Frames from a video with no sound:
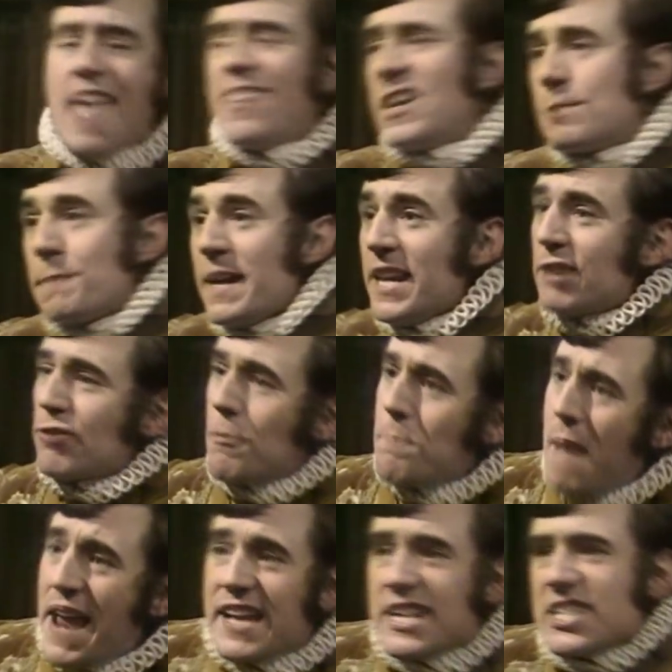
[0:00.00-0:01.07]
there's been a
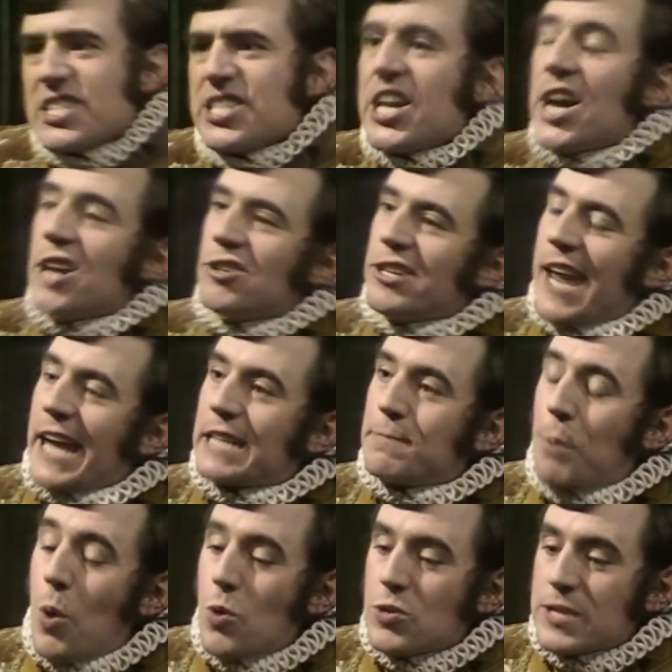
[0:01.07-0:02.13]
tremendous tremendous surge in
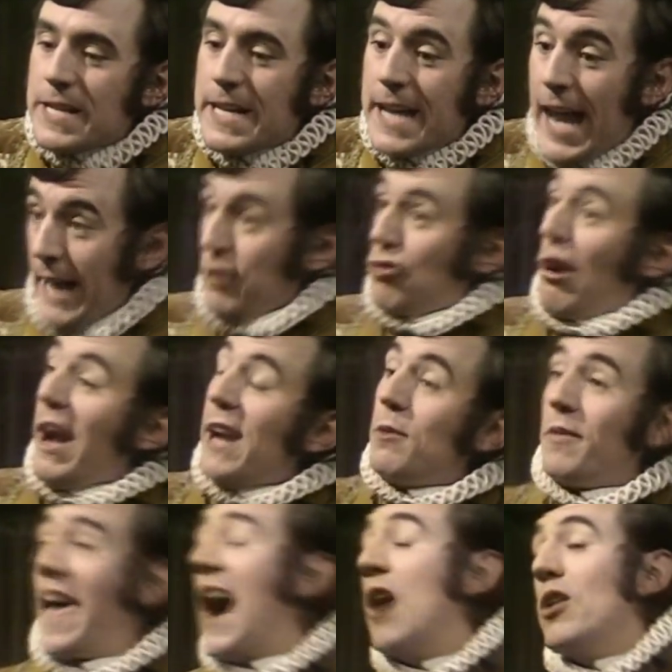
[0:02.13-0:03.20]
exports, and trade
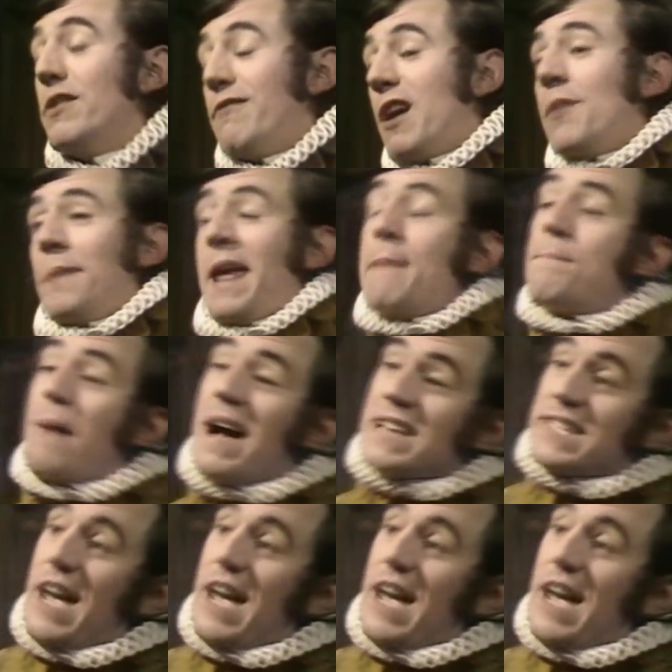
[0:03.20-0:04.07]
with the Holy Roman Empire's